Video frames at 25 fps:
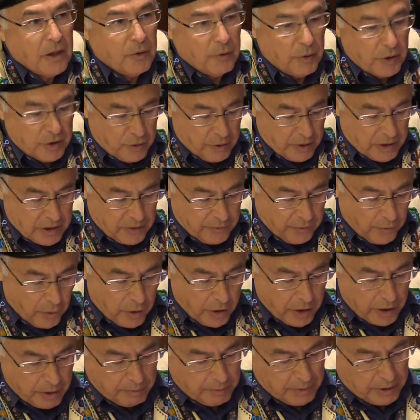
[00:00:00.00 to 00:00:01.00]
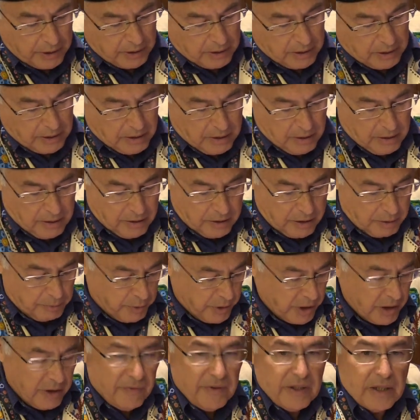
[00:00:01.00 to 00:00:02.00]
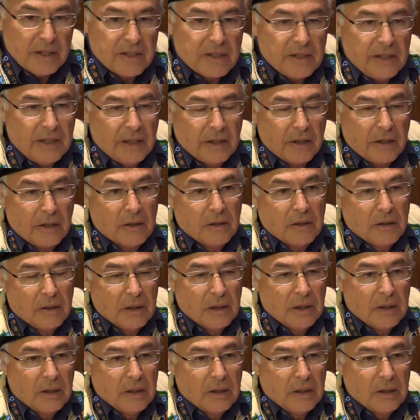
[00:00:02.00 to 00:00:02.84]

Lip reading: which was formed the previous year,